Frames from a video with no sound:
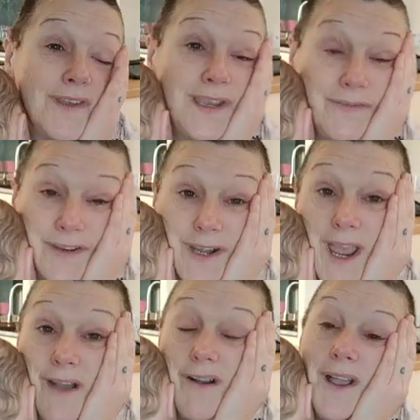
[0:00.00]
of it even
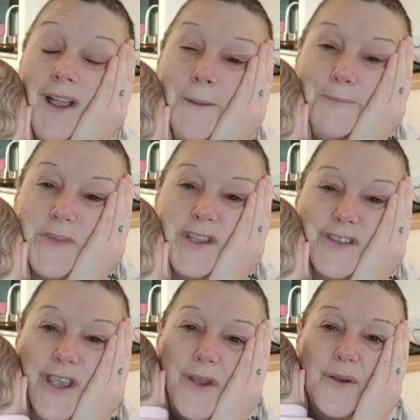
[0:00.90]
now.
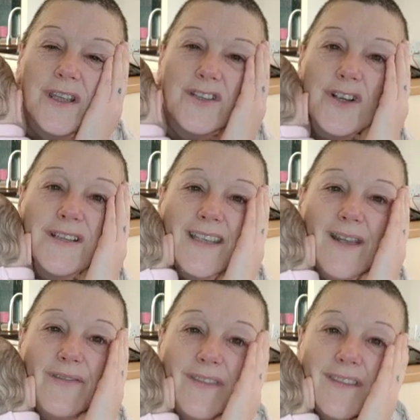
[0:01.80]
So it turns
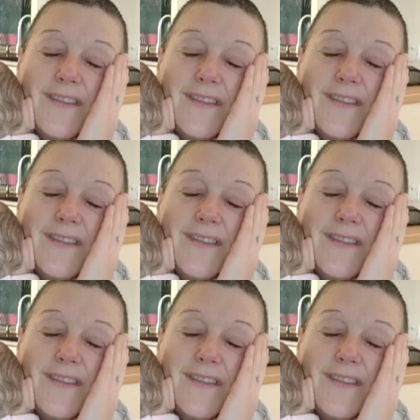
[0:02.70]
out,